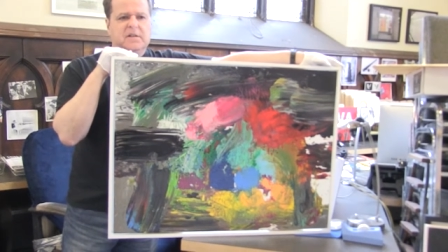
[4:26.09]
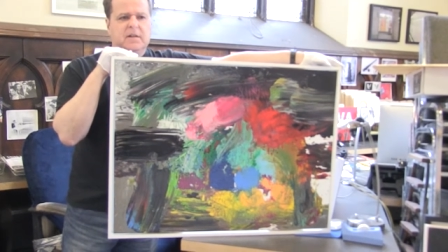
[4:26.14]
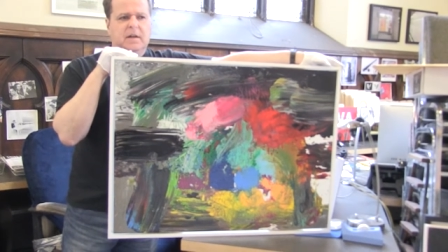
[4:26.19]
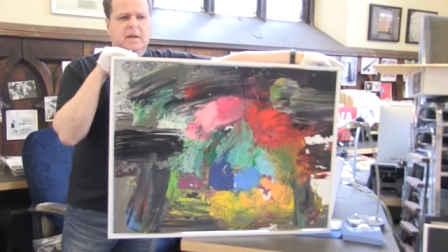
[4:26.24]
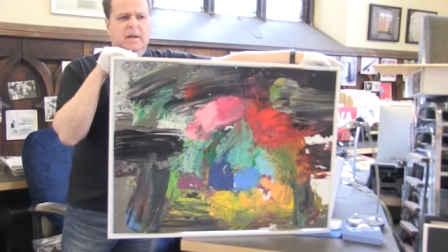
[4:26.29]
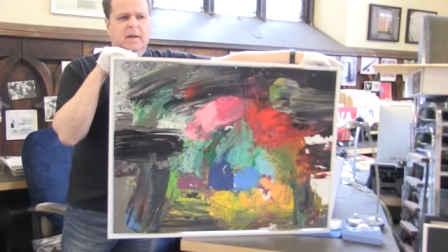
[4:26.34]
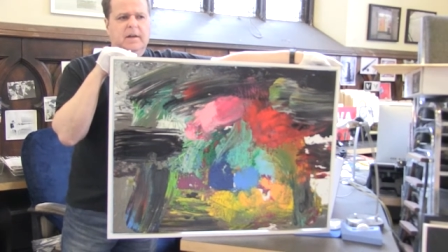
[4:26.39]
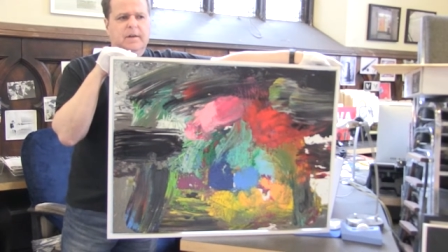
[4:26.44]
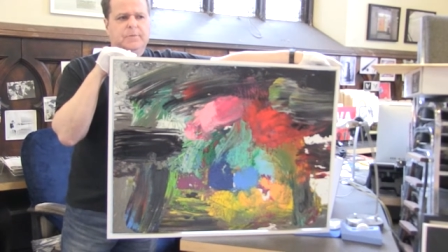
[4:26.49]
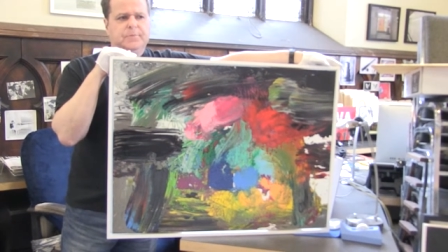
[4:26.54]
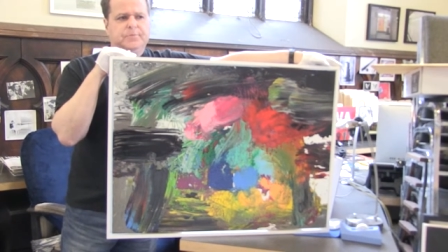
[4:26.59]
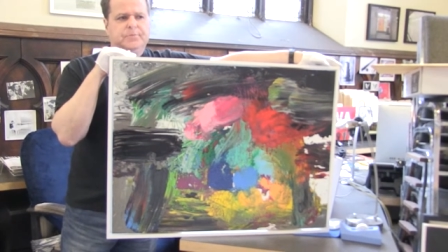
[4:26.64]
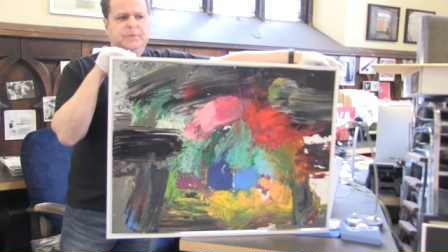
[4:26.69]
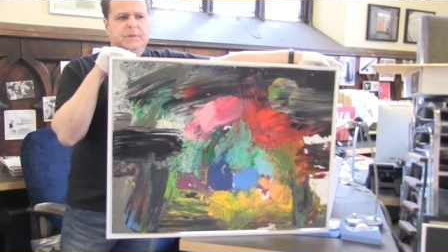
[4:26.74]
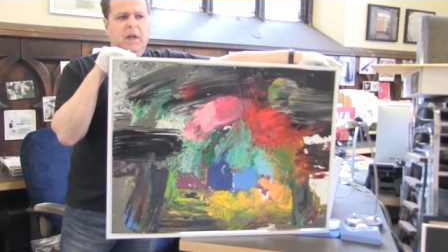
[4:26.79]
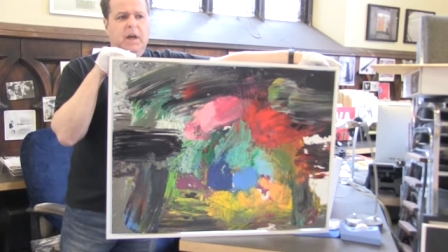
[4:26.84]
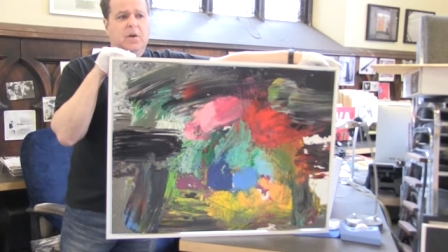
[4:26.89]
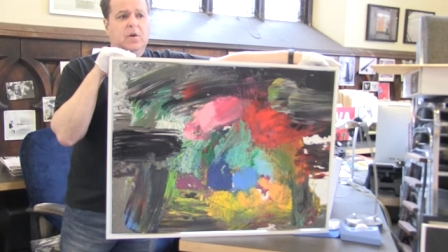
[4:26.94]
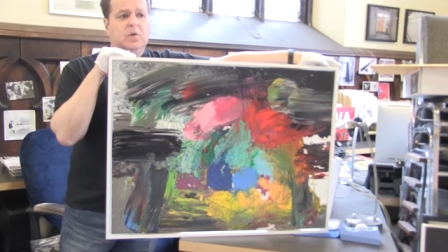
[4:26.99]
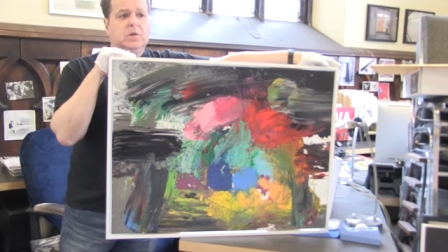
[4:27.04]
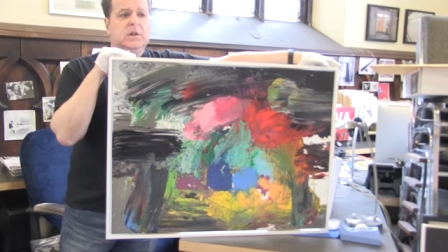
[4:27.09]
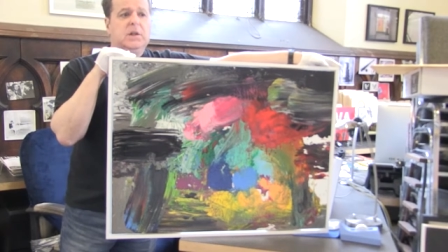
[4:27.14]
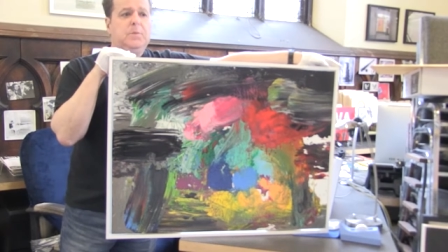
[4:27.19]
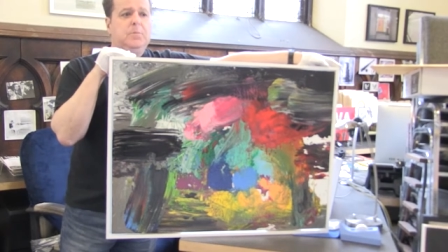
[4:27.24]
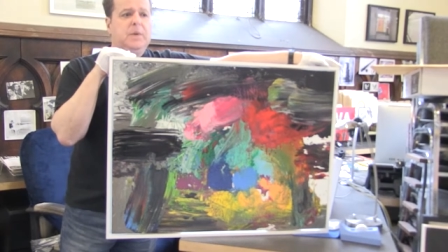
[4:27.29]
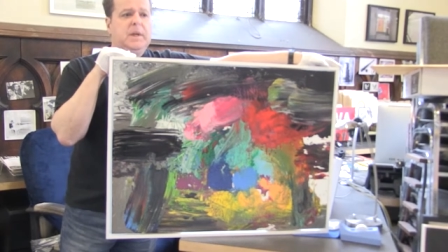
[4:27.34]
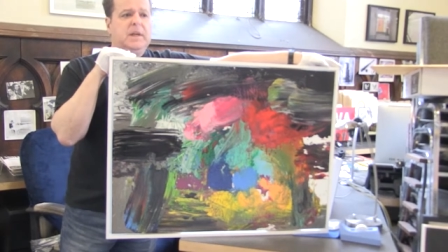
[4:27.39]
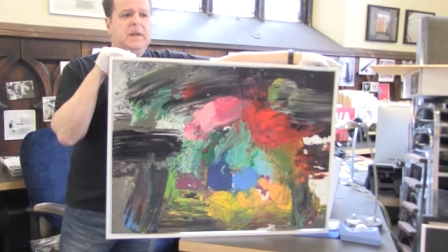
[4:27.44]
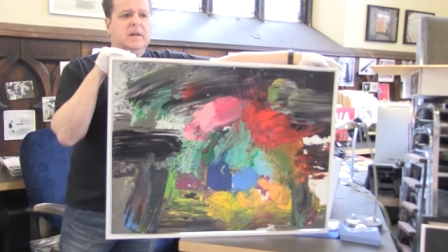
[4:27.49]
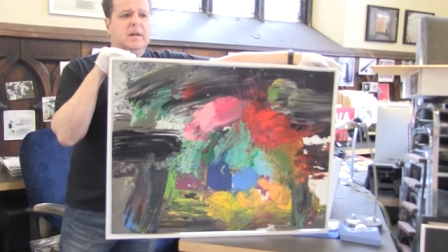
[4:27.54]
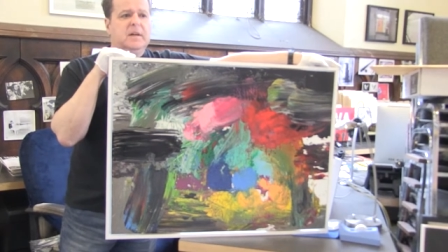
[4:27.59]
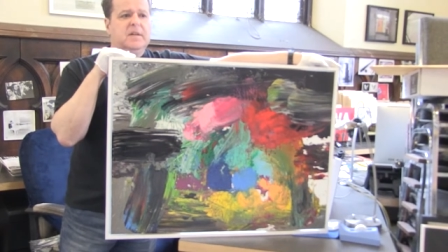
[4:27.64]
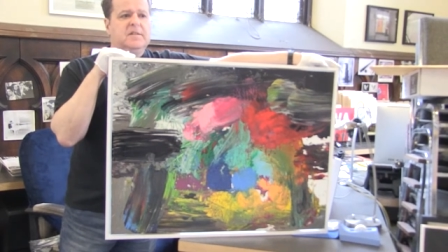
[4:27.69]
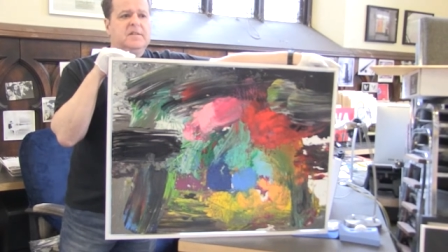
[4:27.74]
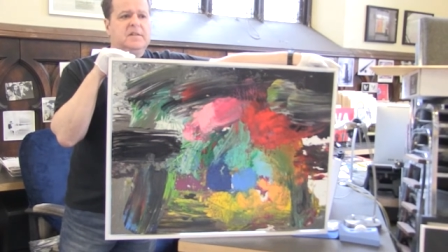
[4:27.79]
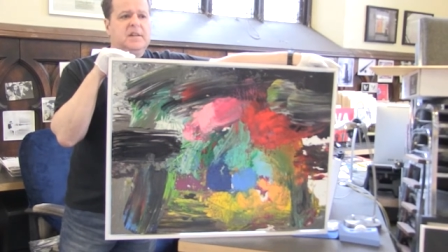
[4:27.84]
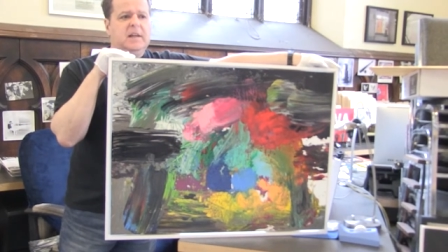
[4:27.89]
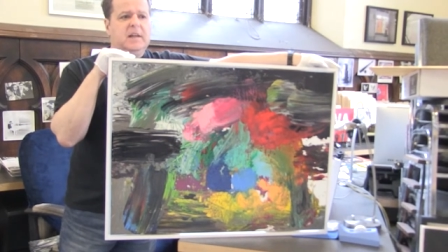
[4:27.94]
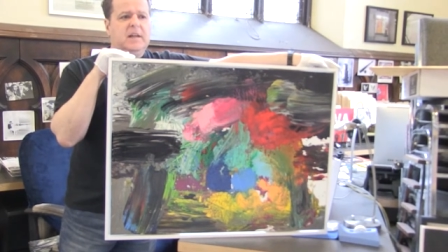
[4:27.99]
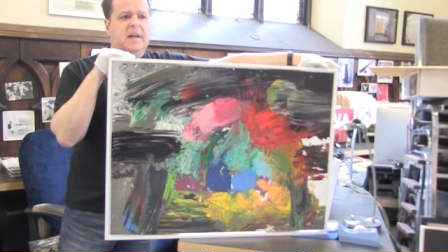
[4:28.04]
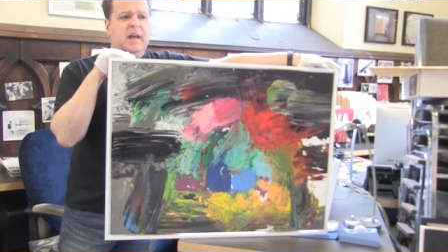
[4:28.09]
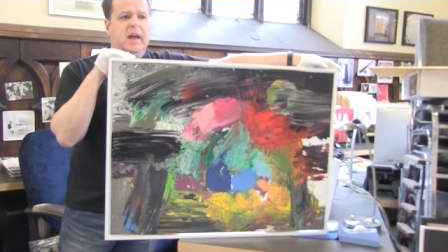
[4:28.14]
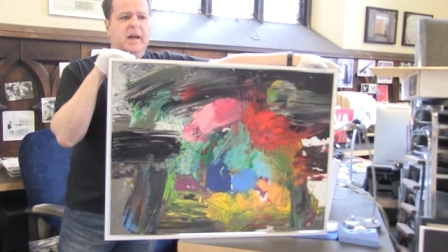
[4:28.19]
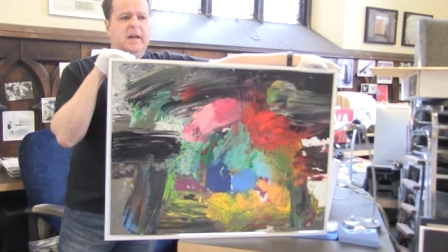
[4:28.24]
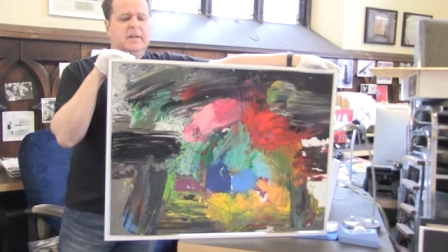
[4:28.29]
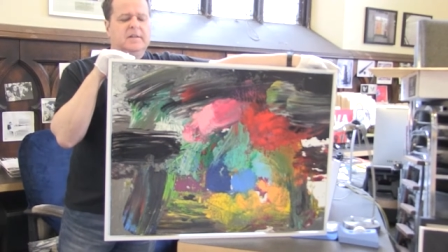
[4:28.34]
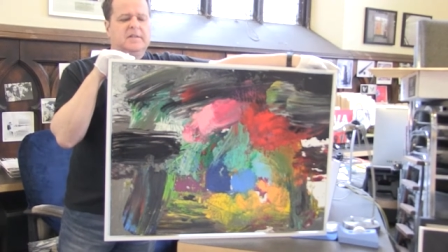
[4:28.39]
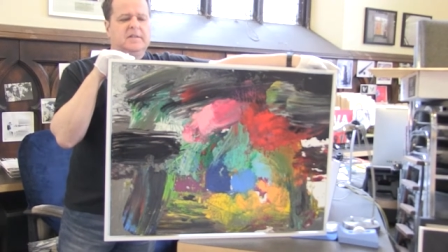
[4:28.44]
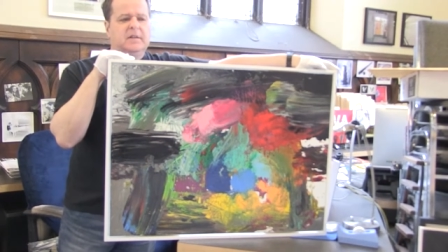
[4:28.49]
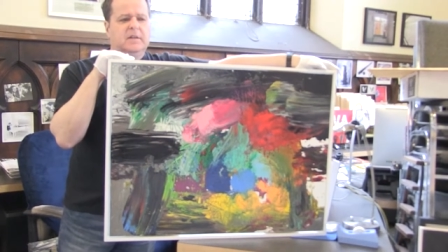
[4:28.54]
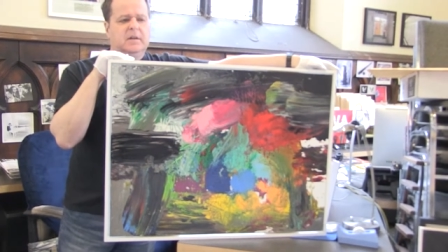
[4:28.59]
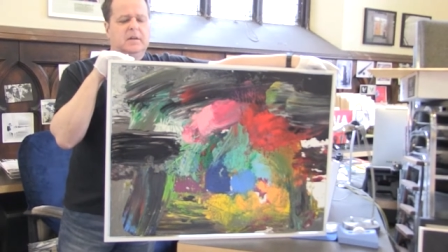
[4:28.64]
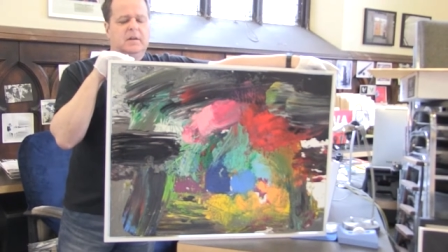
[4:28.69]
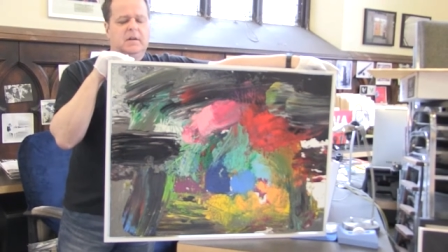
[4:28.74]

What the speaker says: not only because he has